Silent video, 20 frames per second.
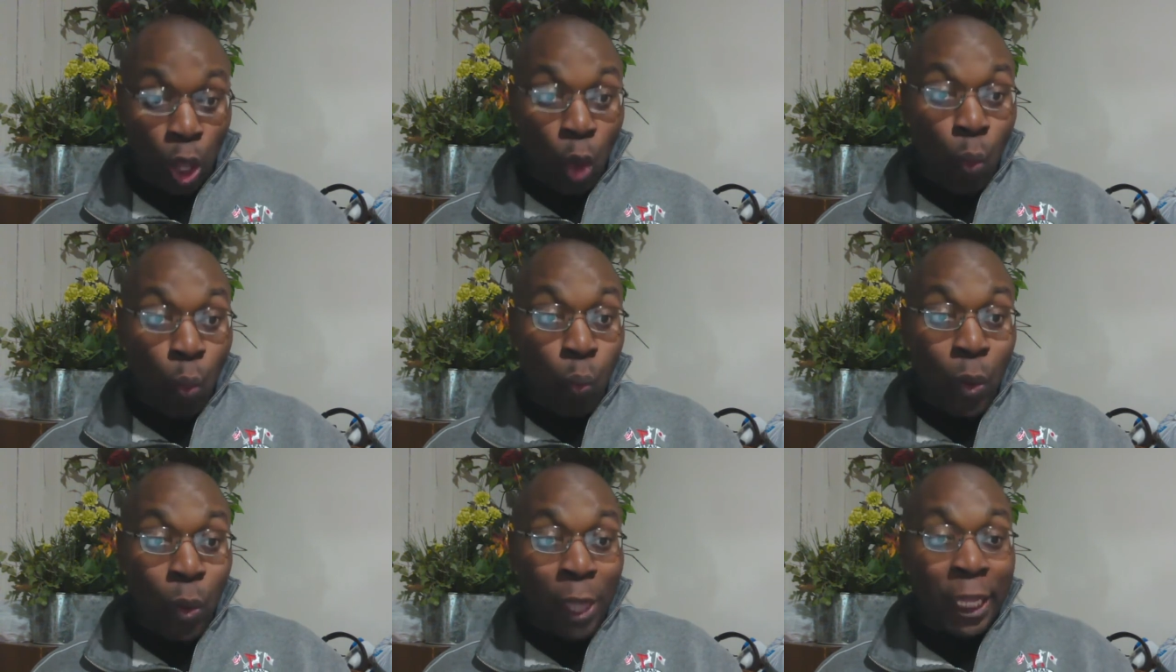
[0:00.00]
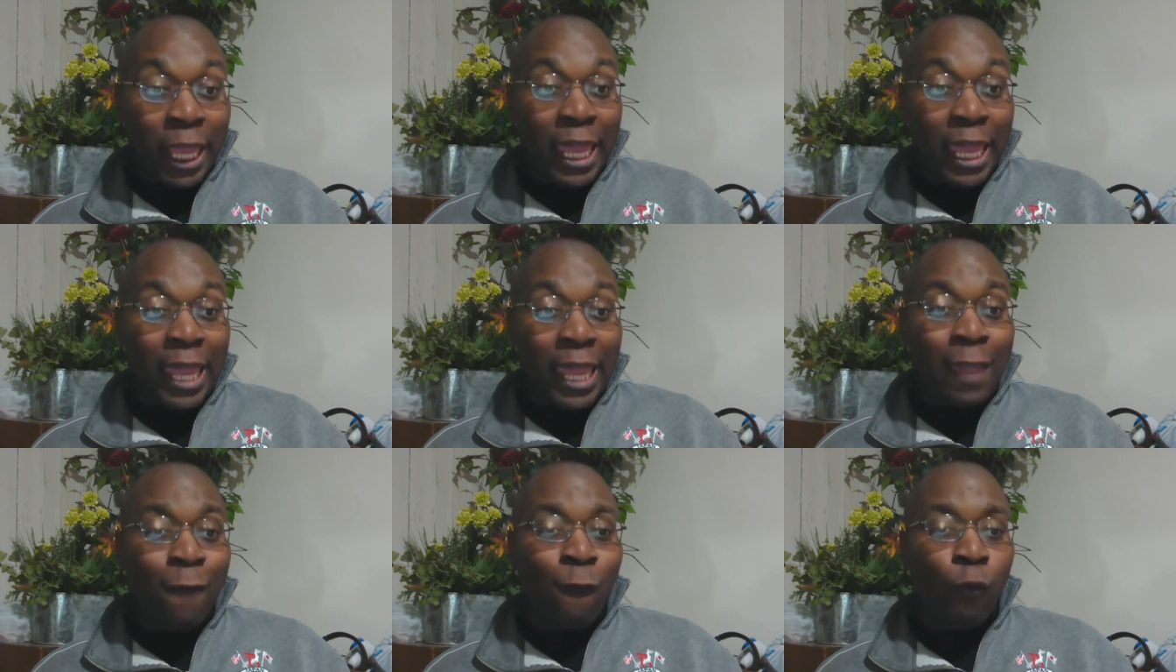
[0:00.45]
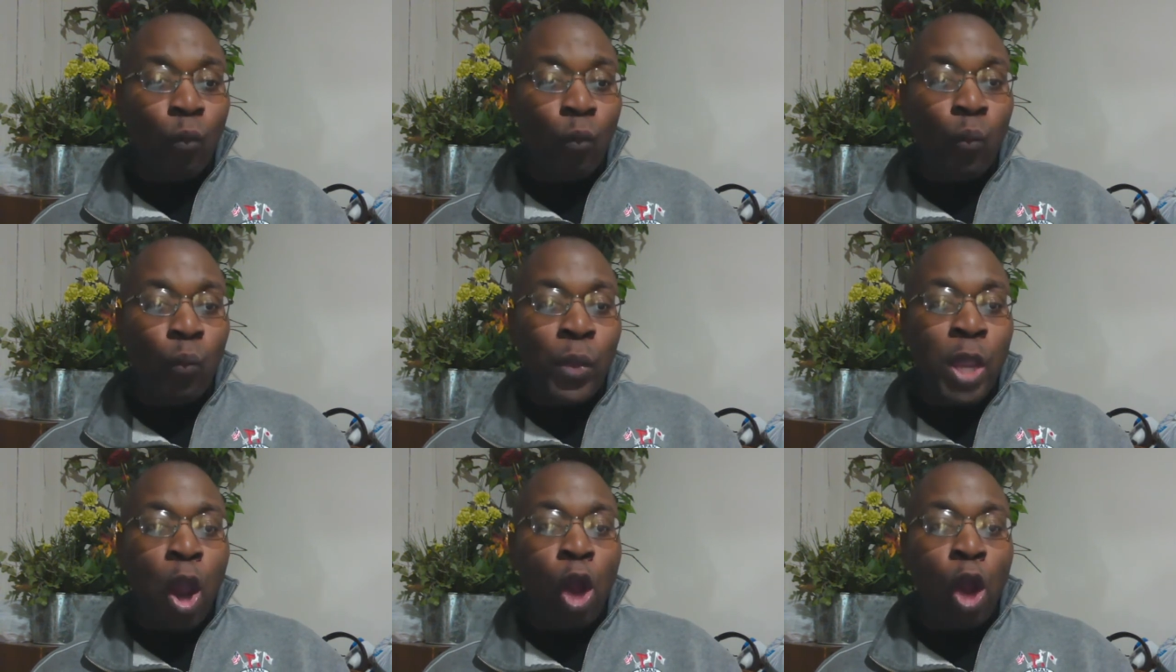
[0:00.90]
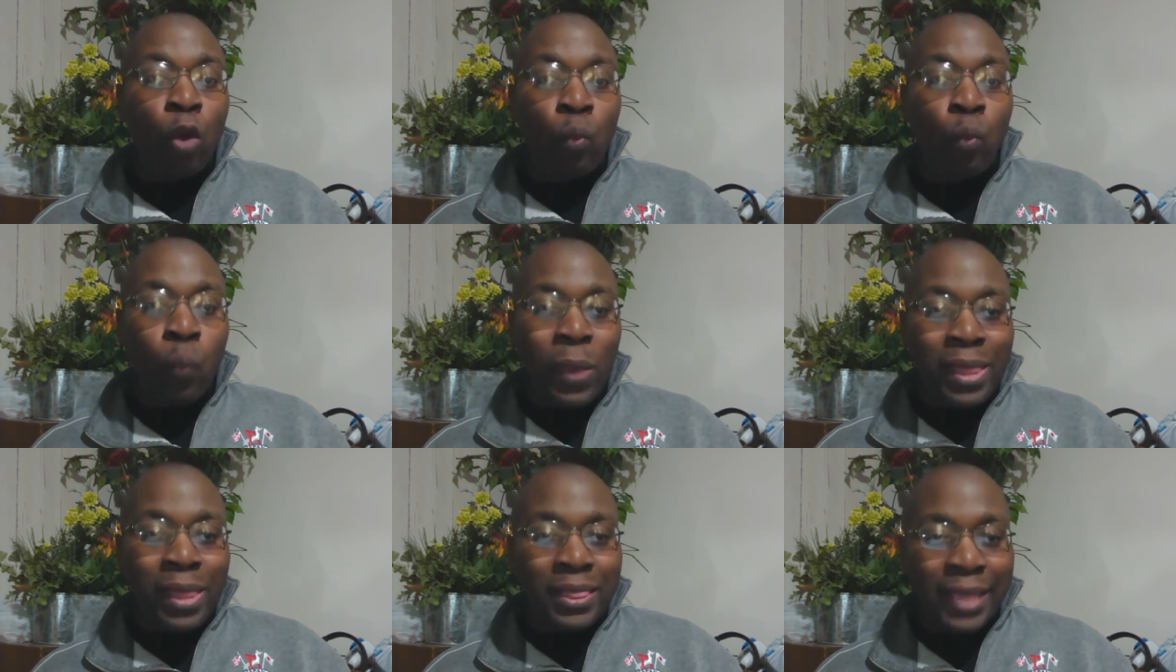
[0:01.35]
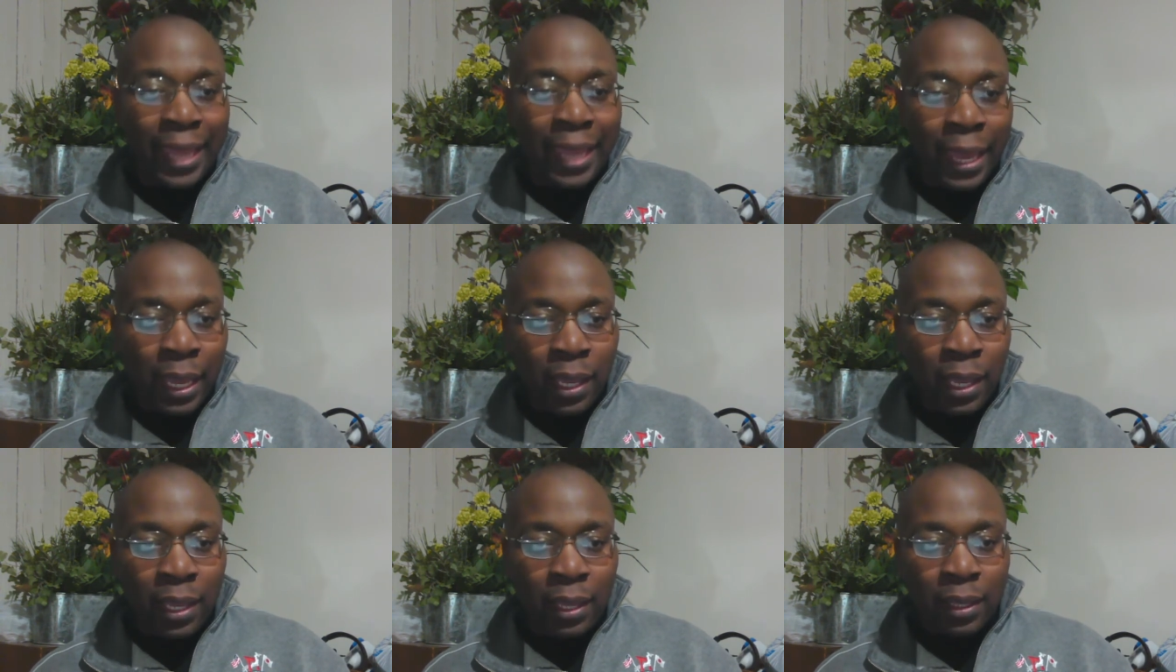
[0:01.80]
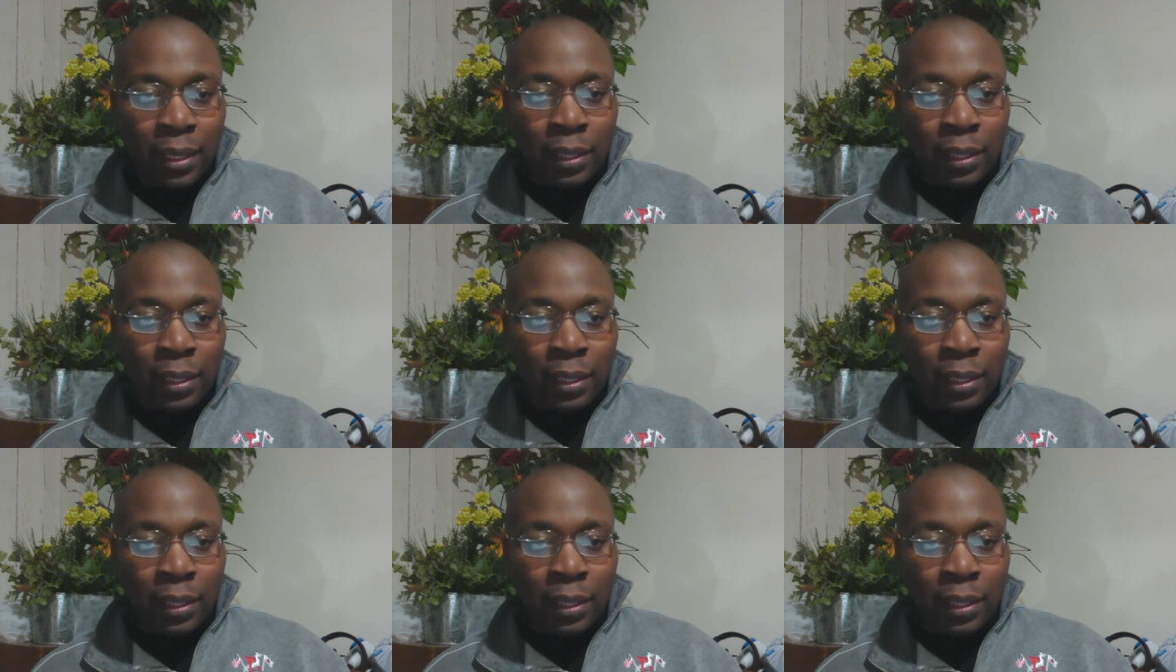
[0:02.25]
What if we are willing